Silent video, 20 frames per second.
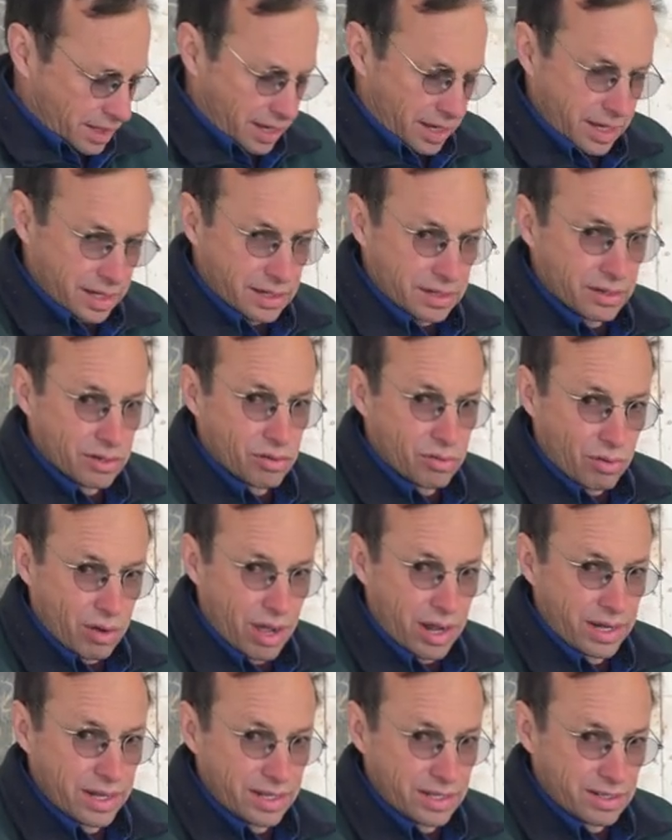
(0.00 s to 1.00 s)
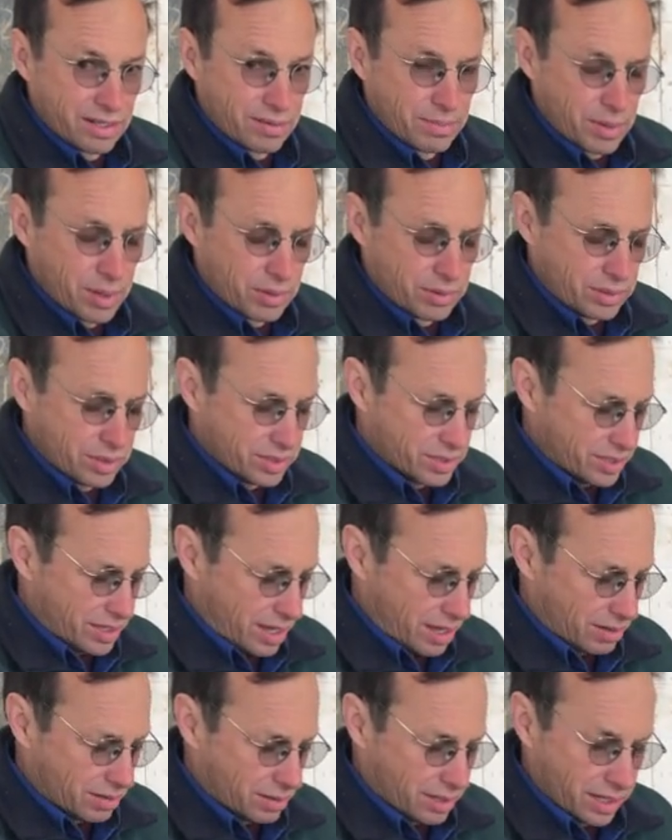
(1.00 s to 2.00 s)
and a chronic pneumonia
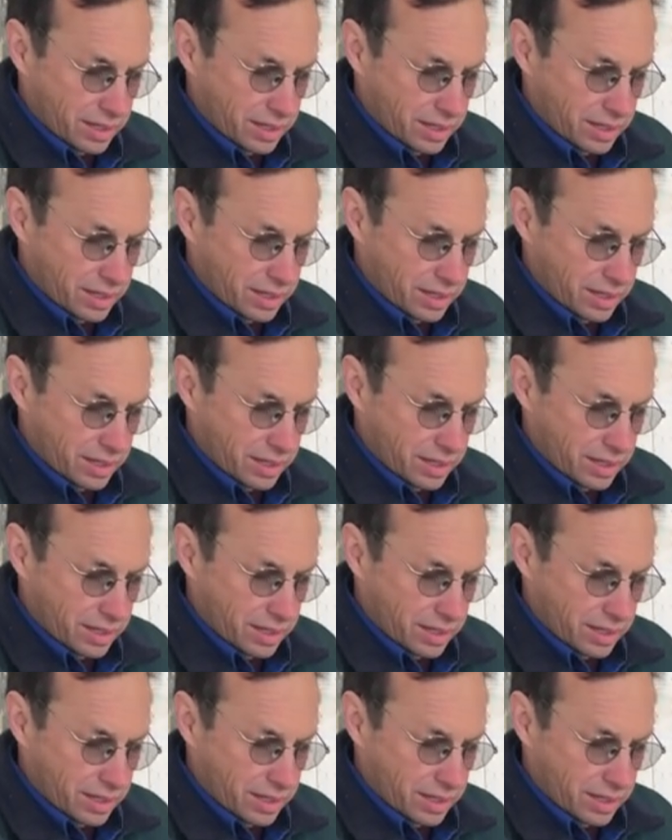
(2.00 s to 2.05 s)
sound